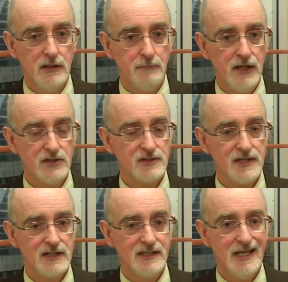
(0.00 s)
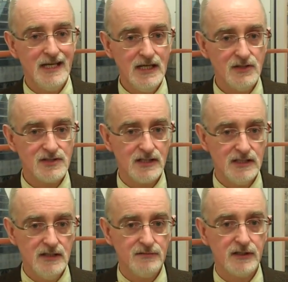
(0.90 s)
Patients had gained
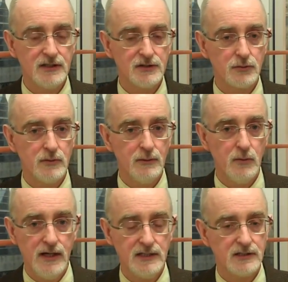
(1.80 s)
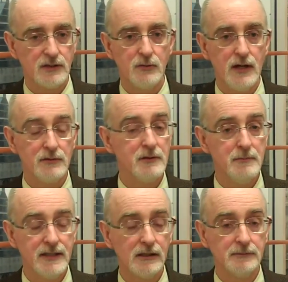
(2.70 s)
significant weight around the
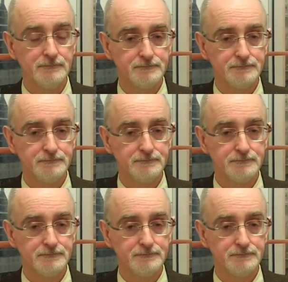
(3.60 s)
middle.